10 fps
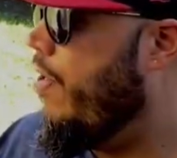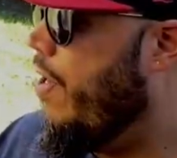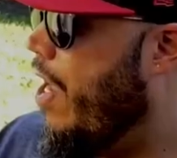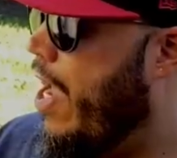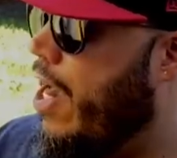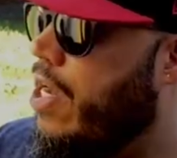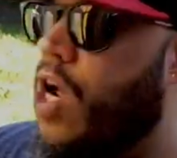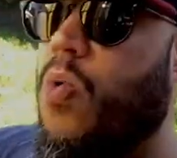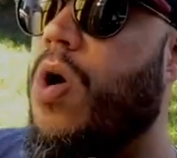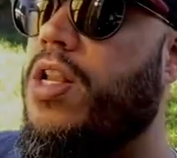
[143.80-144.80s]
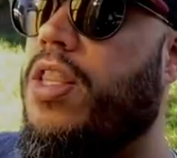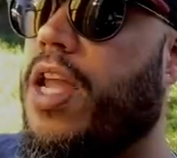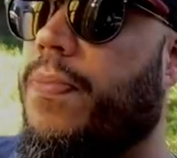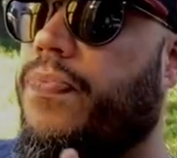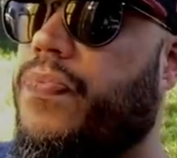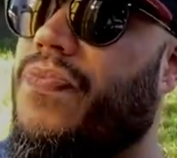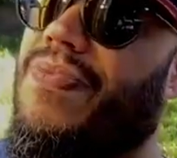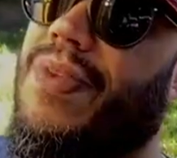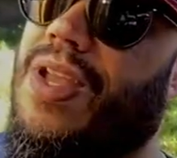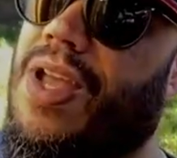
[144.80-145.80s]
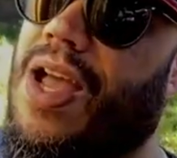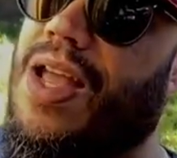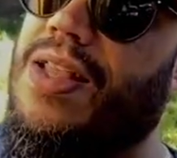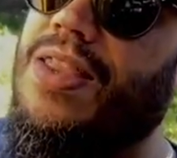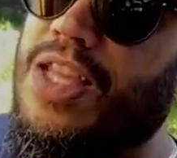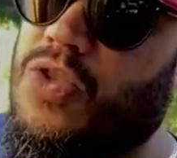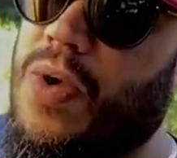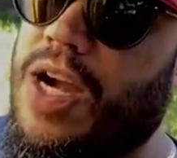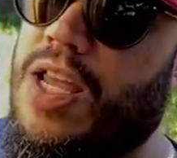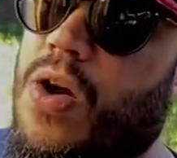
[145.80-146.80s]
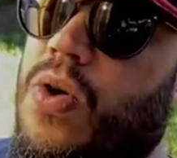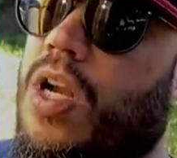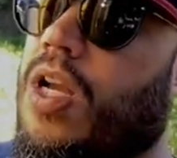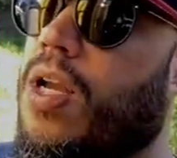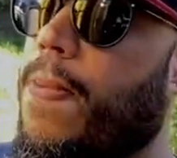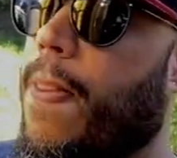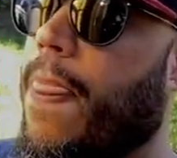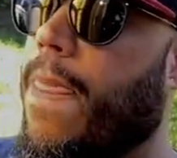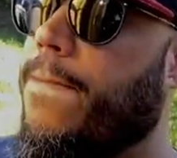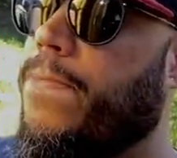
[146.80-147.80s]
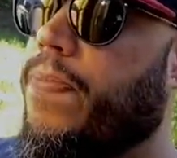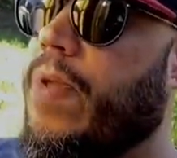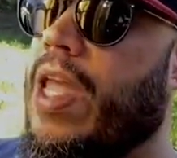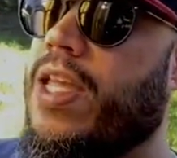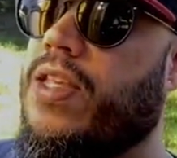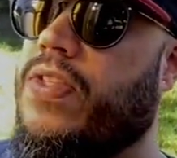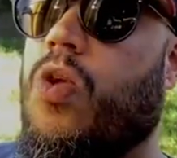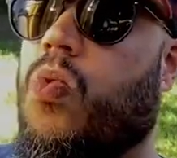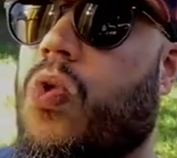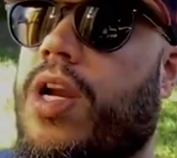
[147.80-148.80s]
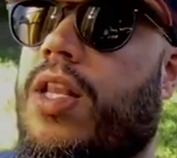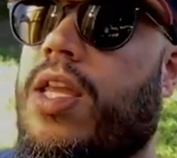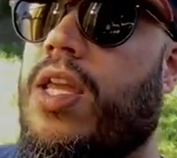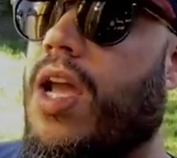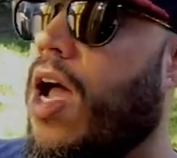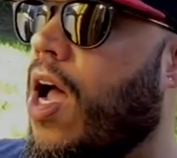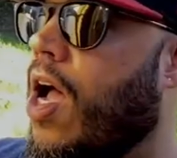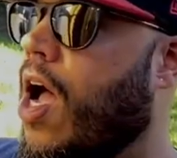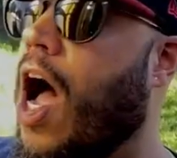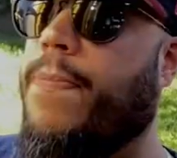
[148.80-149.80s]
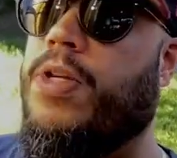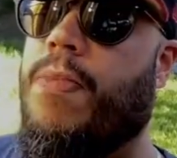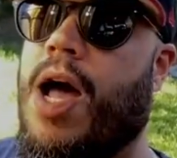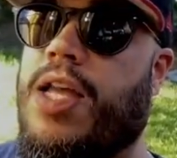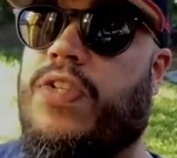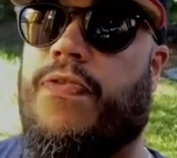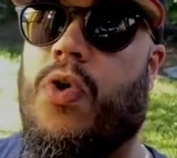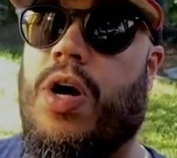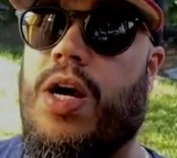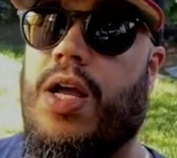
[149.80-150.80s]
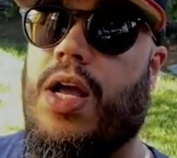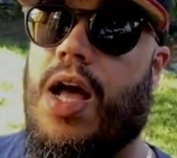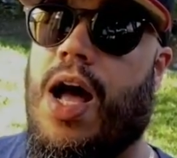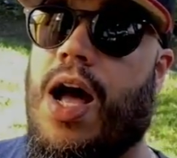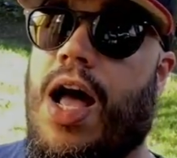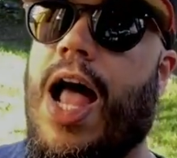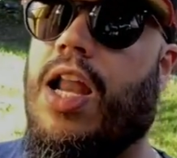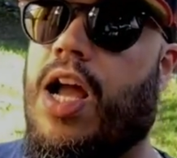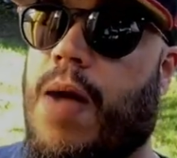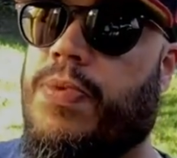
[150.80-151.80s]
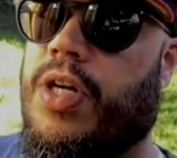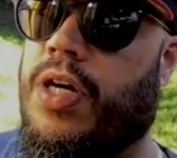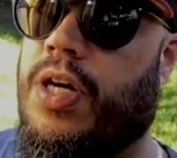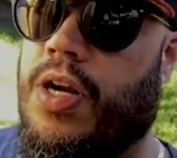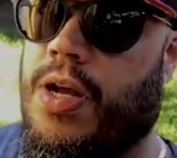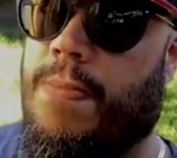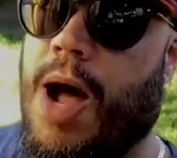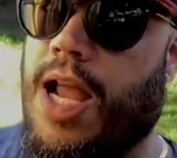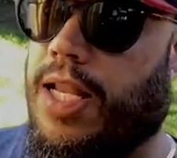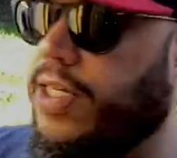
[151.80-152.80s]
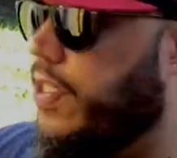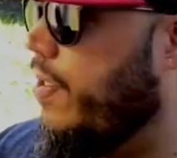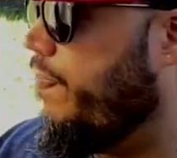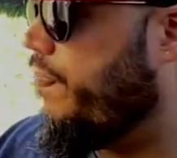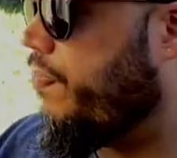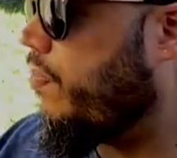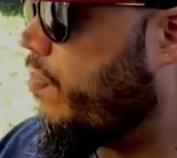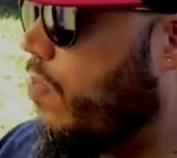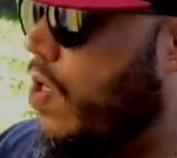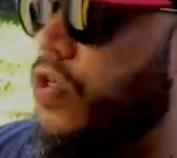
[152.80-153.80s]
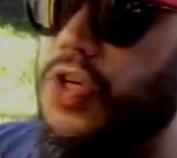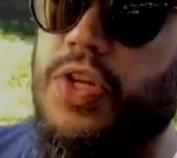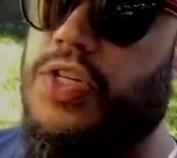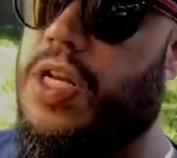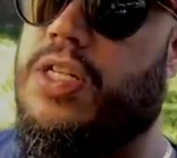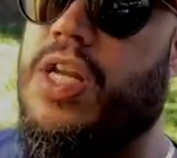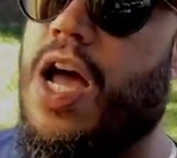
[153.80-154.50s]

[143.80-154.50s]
And I know one thing, this radio is really optimized for helicopter pilots. So there's a ton